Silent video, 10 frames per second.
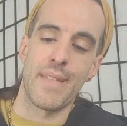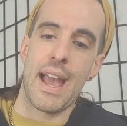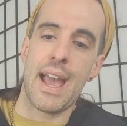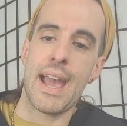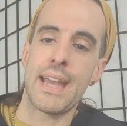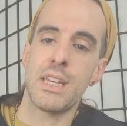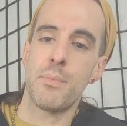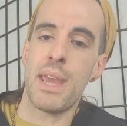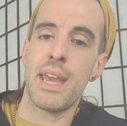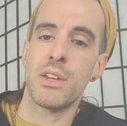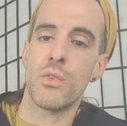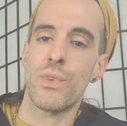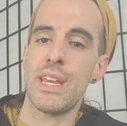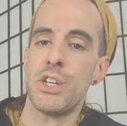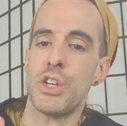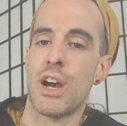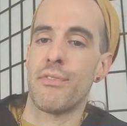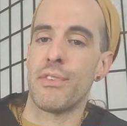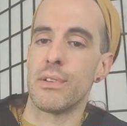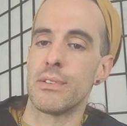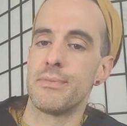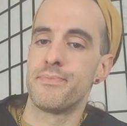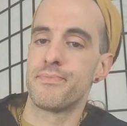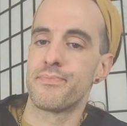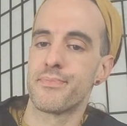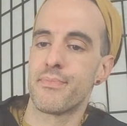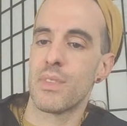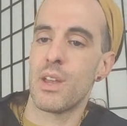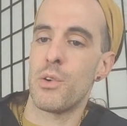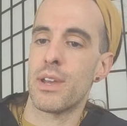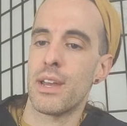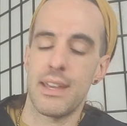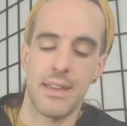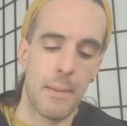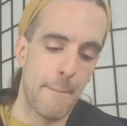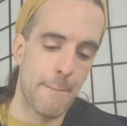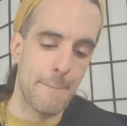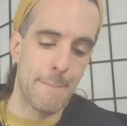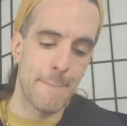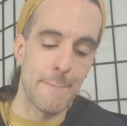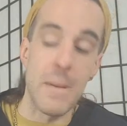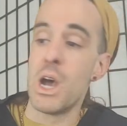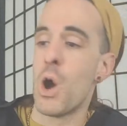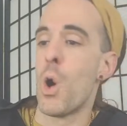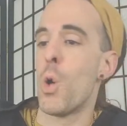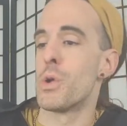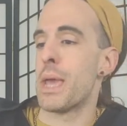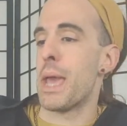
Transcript: I demand a reshuffle. Okay. Okay.